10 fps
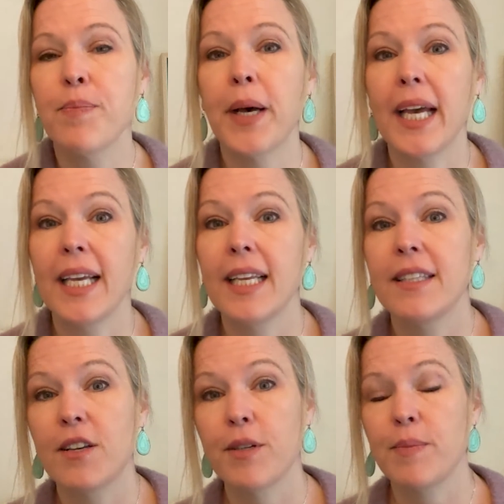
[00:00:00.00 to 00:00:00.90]
but
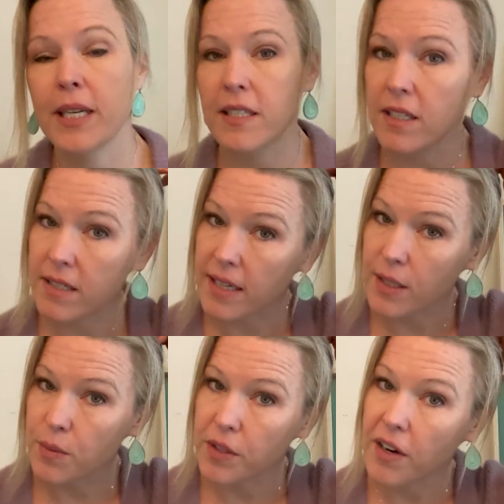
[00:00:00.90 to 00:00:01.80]
it's always best to
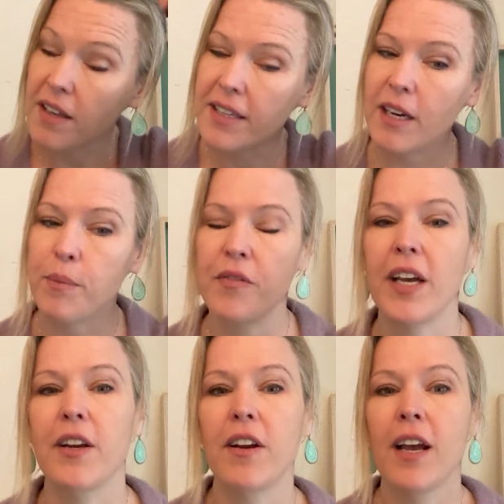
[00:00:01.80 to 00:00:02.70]
discuss with your healthcare
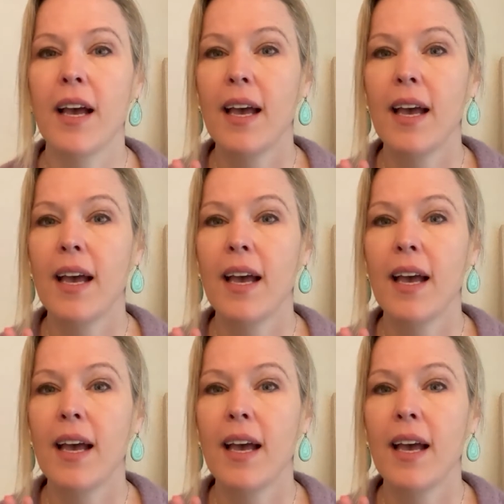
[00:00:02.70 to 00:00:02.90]
provider.